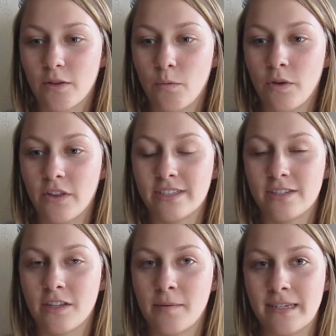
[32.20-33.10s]
Well, this is
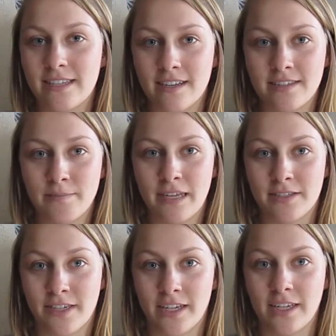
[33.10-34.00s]
only my second
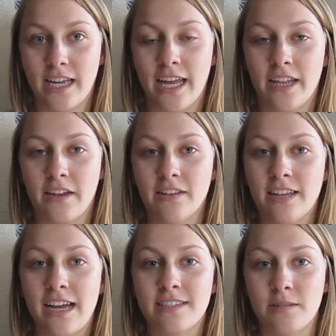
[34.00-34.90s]
semester, and
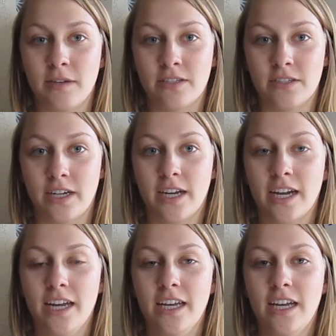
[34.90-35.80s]
last
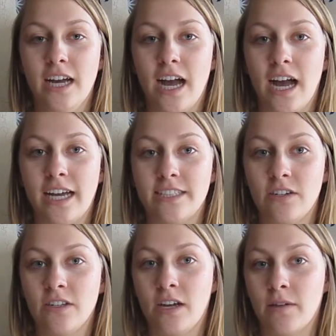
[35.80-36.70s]
semester I
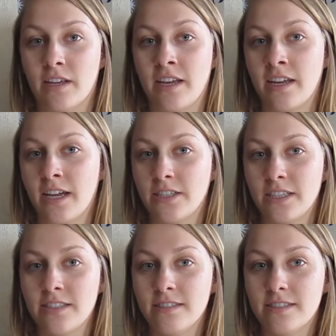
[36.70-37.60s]
dealt a lot with the
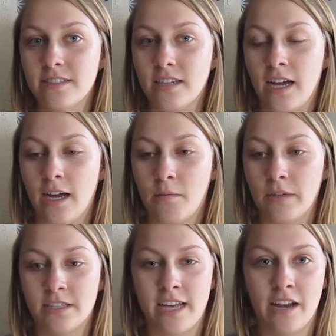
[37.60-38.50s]
concussions.
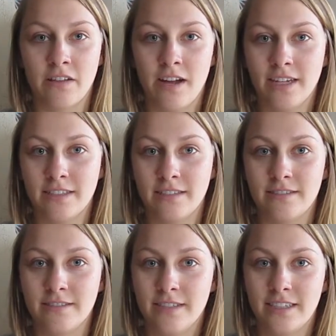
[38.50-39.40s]
We just had a lot,
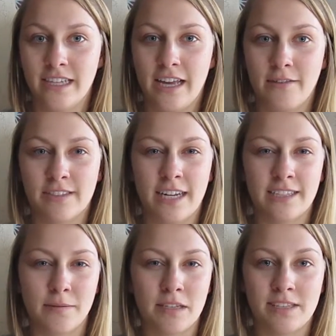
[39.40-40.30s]
and it was kind of
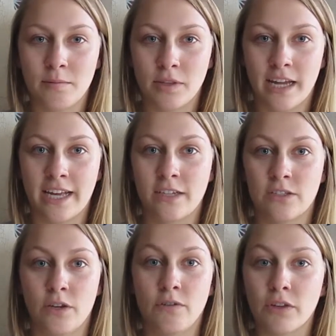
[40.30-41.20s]
something simple that I could
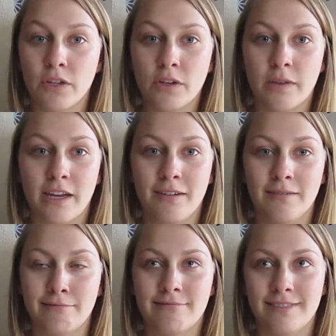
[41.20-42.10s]
just overlook
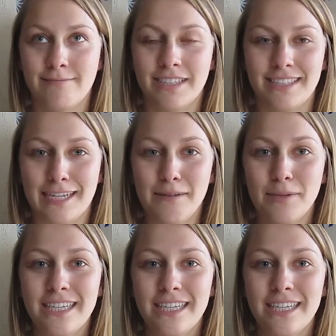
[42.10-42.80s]
without messing up.